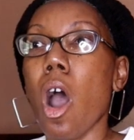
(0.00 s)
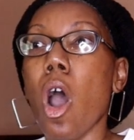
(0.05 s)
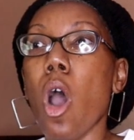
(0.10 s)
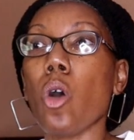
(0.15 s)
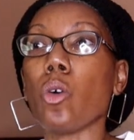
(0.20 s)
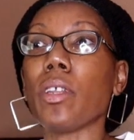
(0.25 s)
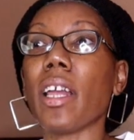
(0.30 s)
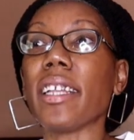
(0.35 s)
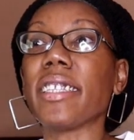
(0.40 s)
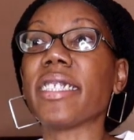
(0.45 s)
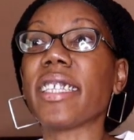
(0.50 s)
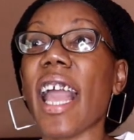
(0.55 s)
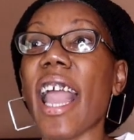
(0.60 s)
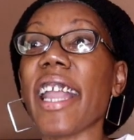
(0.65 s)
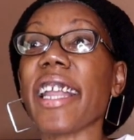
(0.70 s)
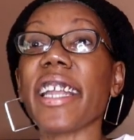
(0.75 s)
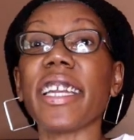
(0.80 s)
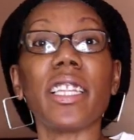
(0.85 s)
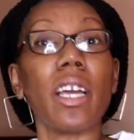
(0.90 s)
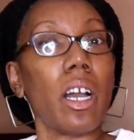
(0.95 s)
Oh, they
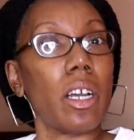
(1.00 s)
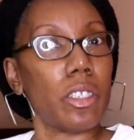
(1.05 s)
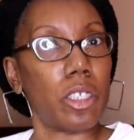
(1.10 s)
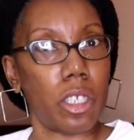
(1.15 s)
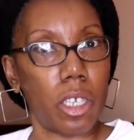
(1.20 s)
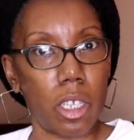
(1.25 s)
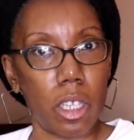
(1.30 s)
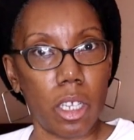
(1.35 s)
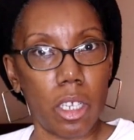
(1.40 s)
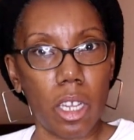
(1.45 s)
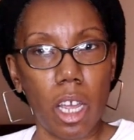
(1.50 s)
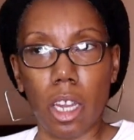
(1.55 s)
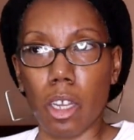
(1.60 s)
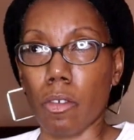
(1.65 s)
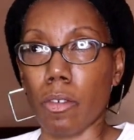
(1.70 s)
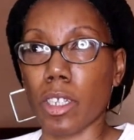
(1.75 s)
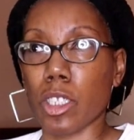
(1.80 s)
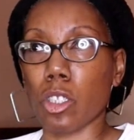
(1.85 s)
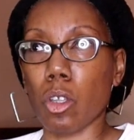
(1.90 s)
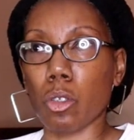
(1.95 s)
taken her to the
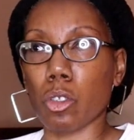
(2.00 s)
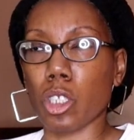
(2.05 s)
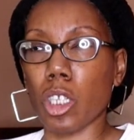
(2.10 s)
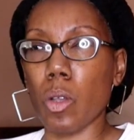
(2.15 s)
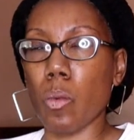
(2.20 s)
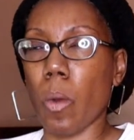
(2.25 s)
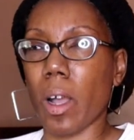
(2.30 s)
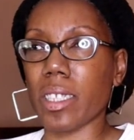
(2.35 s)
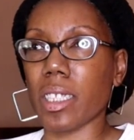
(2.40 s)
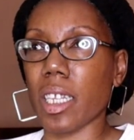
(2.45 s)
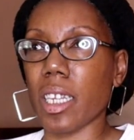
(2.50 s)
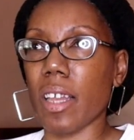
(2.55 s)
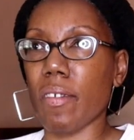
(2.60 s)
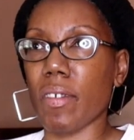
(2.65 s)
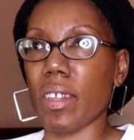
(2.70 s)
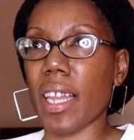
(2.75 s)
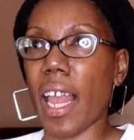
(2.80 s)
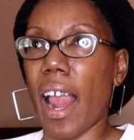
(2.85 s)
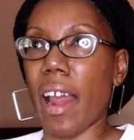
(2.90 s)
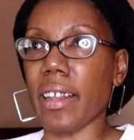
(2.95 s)
nunnery. So she wasn't
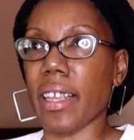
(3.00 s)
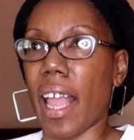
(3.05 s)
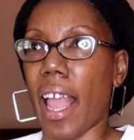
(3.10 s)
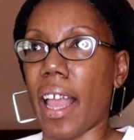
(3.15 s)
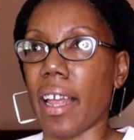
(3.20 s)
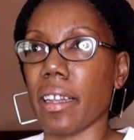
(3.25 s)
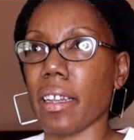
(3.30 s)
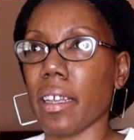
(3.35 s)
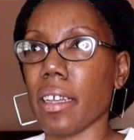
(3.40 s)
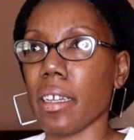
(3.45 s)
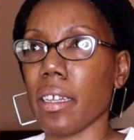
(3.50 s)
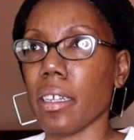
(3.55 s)
even there yet.